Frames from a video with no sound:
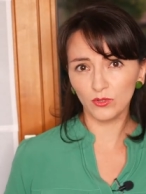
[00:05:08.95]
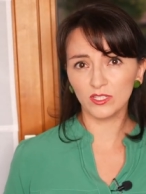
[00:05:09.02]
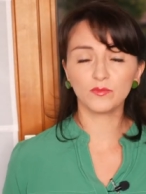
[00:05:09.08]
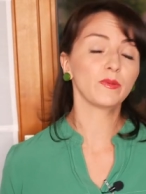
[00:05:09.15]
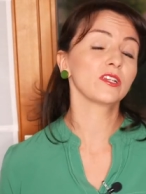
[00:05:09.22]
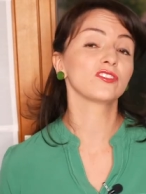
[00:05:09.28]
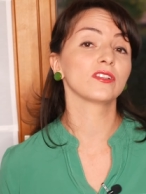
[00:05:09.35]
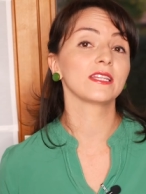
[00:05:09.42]

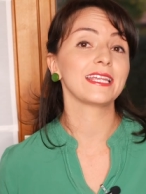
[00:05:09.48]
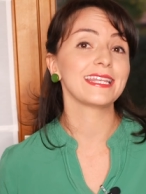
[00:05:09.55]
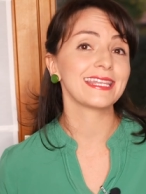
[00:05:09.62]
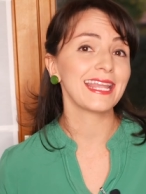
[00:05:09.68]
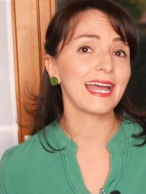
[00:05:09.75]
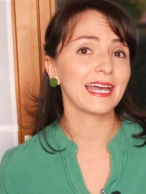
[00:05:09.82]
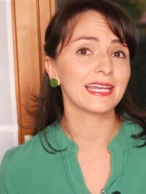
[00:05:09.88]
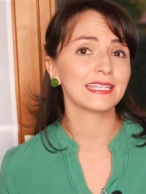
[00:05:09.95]
especially
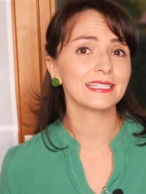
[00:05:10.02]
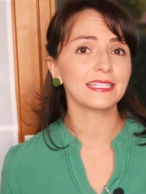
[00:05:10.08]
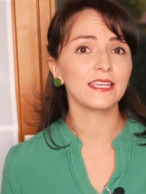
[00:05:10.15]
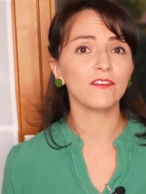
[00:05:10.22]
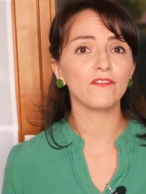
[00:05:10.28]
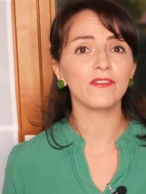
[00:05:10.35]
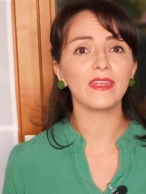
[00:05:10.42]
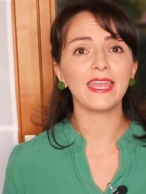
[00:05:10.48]
not
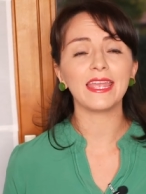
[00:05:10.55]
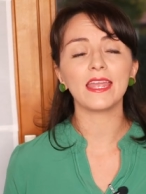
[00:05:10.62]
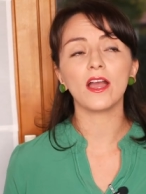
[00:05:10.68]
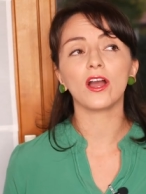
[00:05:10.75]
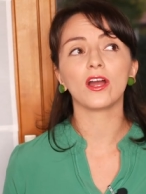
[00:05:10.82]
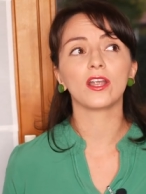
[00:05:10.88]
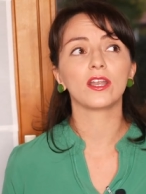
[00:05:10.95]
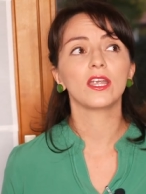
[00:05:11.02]
if they
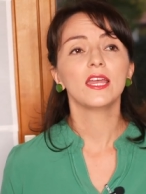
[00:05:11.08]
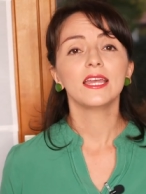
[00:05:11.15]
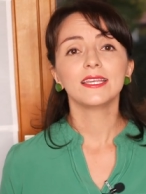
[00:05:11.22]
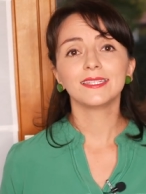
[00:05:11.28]
are